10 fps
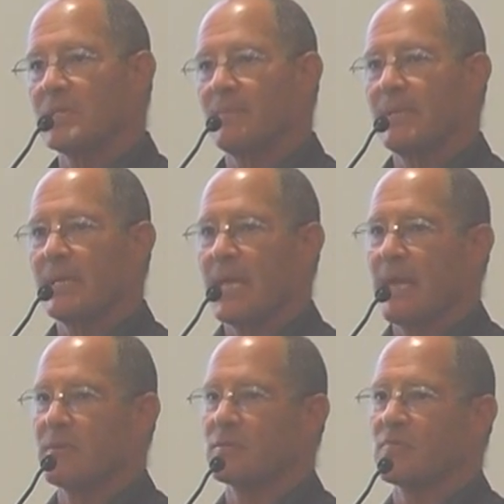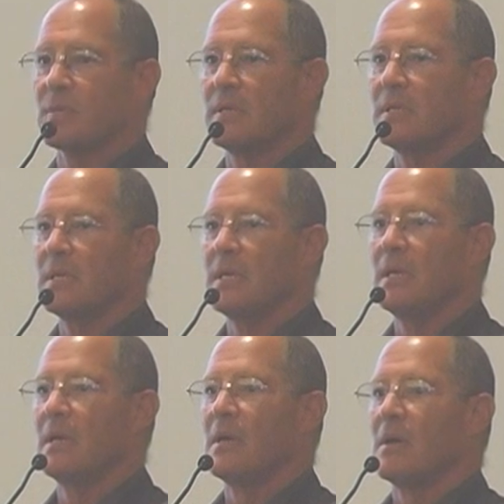indicators
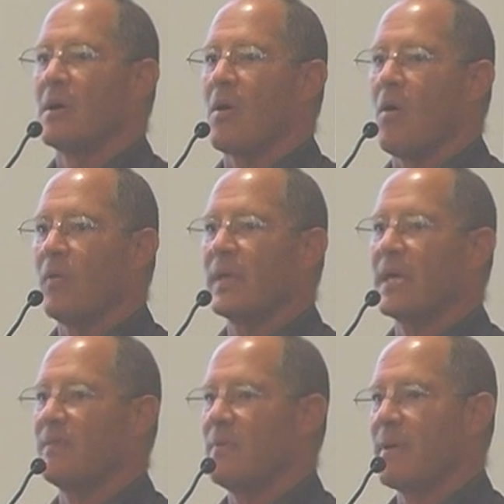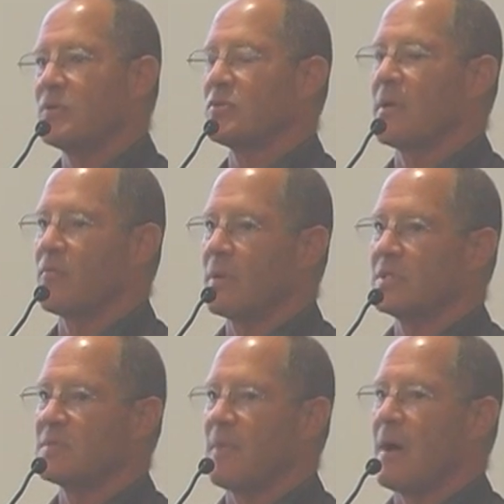really only can be measured at really
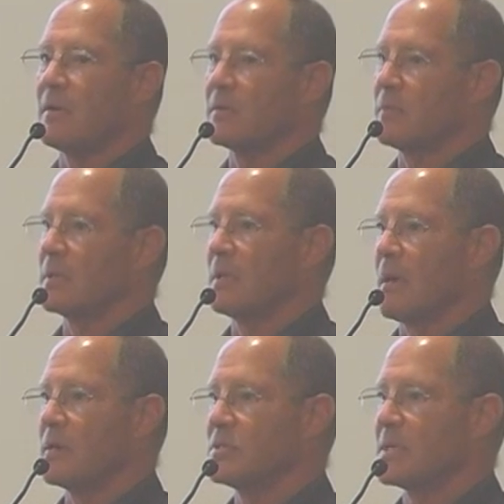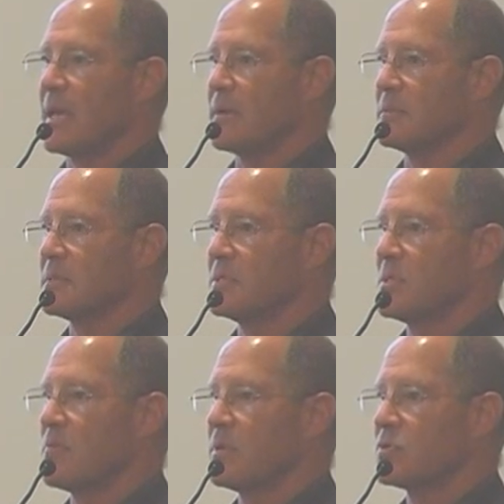small or really large scales.
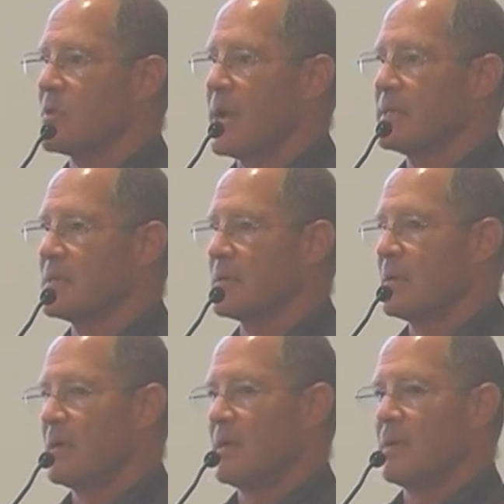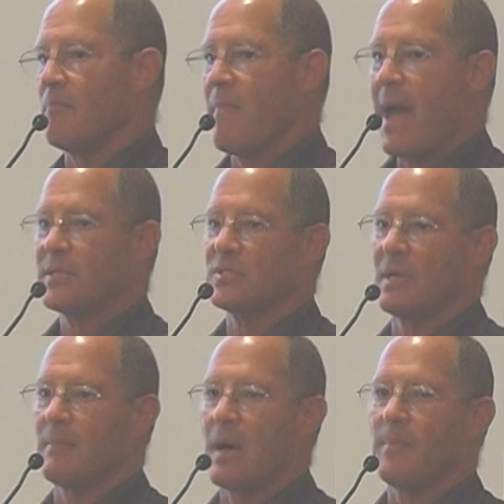So when you're trying to match
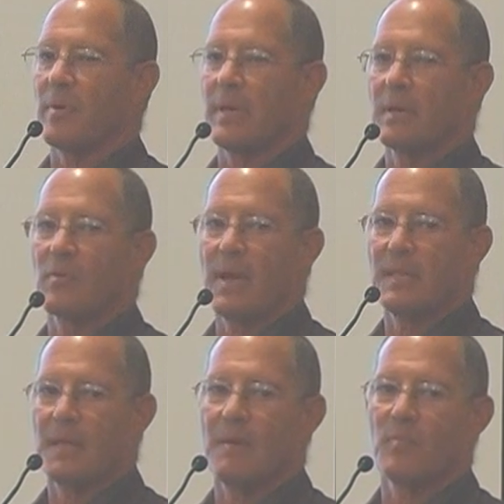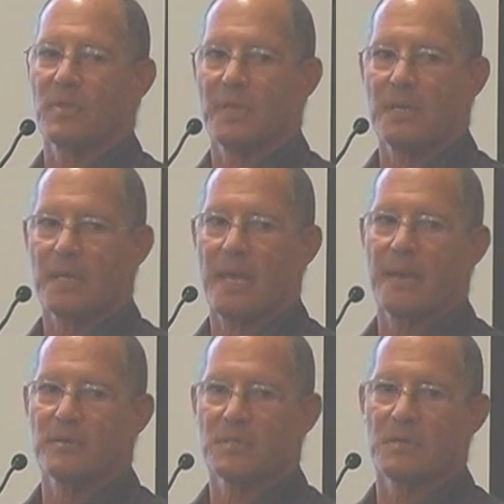them up or integrate them with
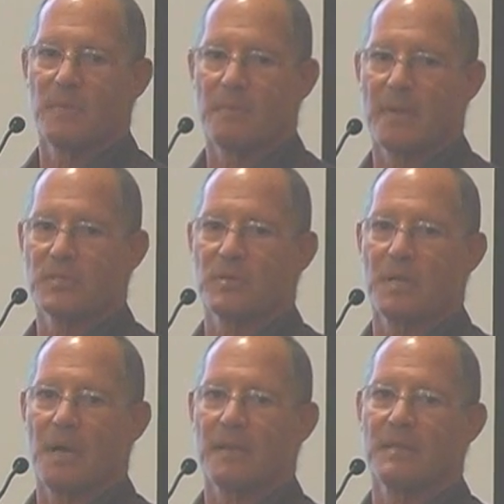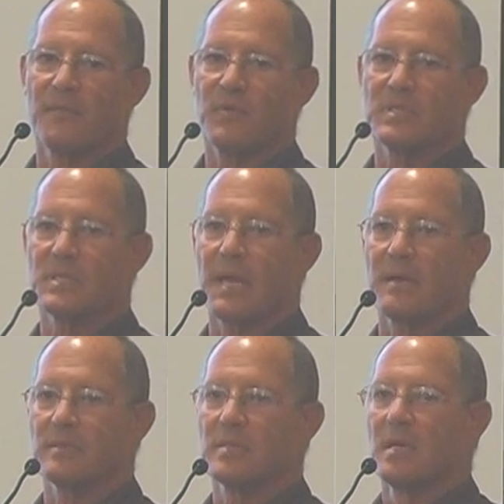indicators that are being measured at different
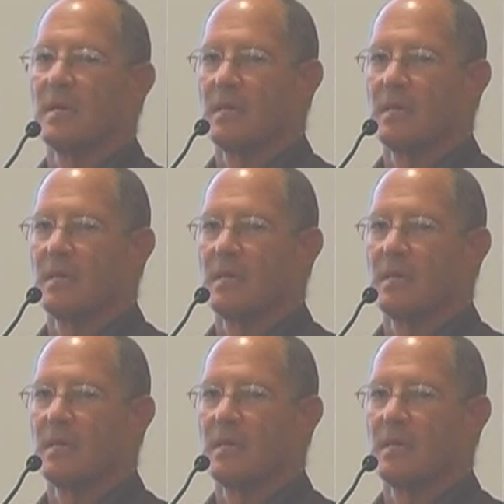scales,